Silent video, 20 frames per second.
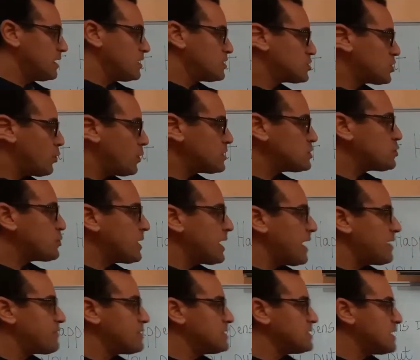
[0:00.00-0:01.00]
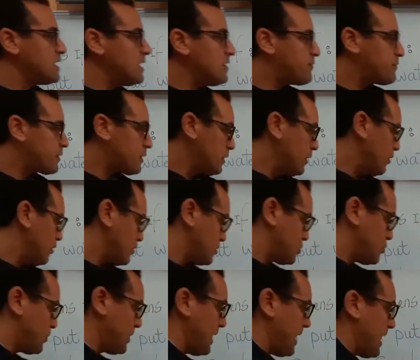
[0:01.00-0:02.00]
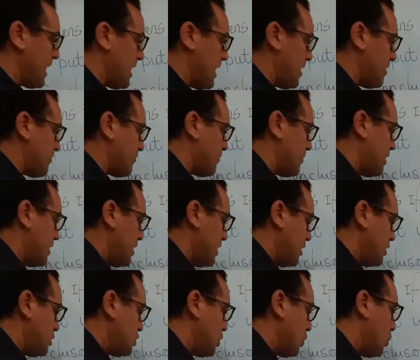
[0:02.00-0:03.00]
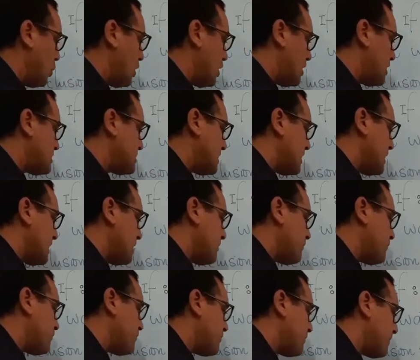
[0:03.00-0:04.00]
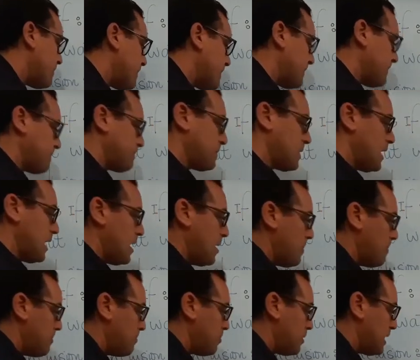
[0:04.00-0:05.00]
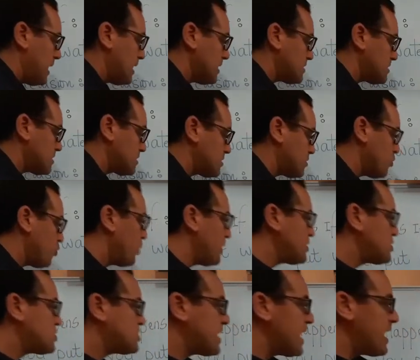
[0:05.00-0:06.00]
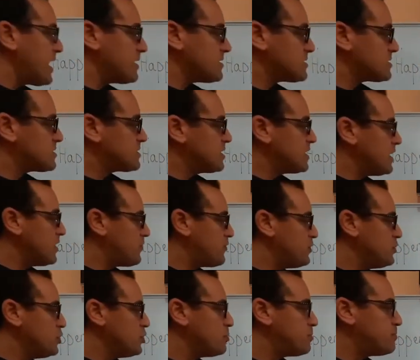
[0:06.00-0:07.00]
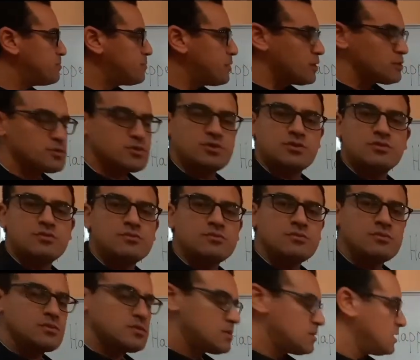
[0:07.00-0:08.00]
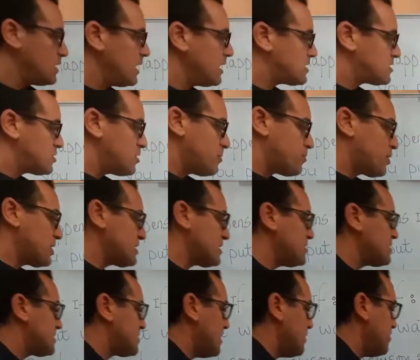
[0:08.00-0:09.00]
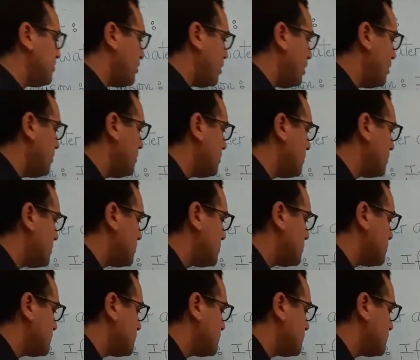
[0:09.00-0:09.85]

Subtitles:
So what do we have in the if clause? We have the word if plus which tense? If you put, it's the present simple.